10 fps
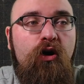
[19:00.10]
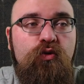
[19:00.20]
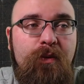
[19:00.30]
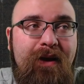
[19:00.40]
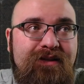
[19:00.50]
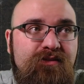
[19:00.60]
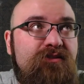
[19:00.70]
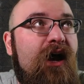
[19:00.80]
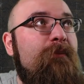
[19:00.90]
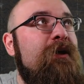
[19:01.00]
all the way back to the
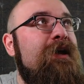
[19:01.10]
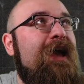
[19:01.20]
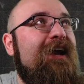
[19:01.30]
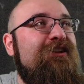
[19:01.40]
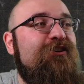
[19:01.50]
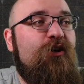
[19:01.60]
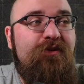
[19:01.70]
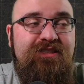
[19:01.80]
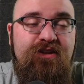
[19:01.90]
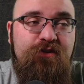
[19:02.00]
top and click on
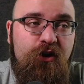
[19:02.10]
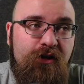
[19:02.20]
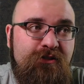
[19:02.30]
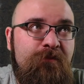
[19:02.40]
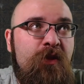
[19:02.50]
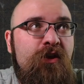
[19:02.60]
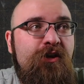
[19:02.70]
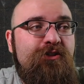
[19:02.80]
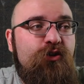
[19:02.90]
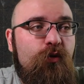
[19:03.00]
receiving yards.
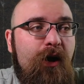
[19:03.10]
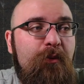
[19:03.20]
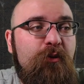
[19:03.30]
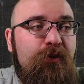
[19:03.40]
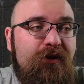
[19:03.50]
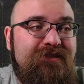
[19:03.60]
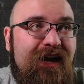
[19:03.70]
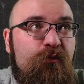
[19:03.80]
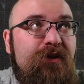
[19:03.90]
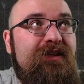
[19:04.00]
So a couple of the players that
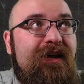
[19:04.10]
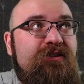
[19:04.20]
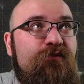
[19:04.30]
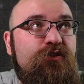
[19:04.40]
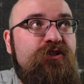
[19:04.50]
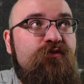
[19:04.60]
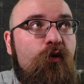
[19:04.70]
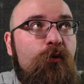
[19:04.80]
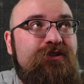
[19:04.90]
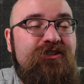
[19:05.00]
I really liked, first and
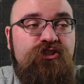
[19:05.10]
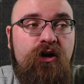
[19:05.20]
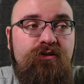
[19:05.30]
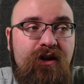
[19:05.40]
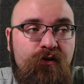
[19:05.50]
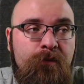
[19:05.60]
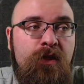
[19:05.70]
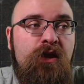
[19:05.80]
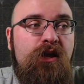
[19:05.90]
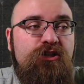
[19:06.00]
foremost, is Gerald Everett.
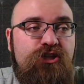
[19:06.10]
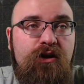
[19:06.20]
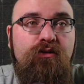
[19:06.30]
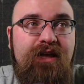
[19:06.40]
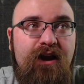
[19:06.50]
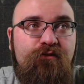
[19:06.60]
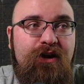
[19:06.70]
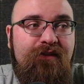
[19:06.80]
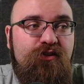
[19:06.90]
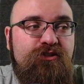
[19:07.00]
Gerald
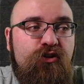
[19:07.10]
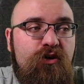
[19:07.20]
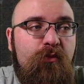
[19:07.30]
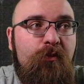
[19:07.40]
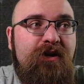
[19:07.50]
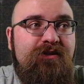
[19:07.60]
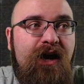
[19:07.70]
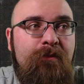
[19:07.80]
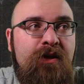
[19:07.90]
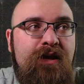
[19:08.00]
Everett, at this current moment in
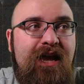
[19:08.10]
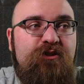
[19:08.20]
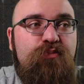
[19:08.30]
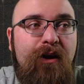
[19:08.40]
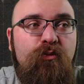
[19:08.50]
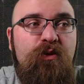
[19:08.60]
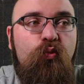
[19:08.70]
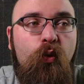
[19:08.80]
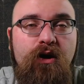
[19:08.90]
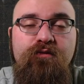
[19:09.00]
time, is probably
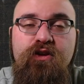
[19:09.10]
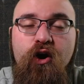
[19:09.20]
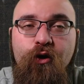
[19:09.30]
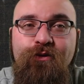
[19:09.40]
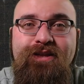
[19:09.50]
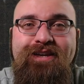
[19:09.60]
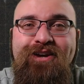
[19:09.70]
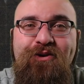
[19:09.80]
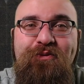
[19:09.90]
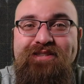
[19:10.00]
one of the only
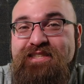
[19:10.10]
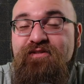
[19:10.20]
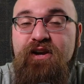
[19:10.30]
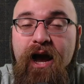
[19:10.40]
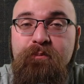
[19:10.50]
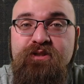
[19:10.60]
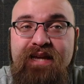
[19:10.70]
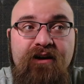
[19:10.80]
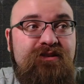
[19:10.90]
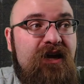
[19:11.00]
receiving options
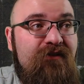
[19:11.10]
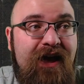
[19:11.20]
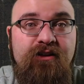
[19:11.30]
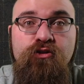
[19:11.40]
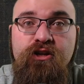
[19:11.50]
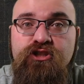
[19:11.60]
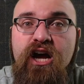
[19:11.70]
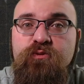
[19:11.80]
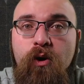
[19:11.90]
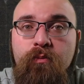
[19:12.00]
outside of Eckler and
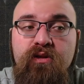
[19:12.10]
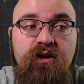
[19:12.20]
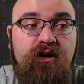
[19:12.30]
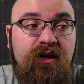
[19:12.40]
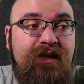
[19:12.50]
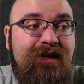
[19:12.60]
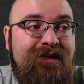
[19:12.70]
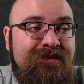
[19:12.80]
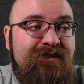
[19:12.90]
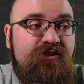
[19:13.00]
Josh Palmer that are going to get
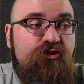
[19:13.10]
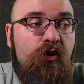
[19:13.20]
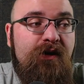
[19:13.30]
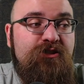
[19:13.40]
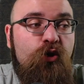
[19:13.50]
consistent targets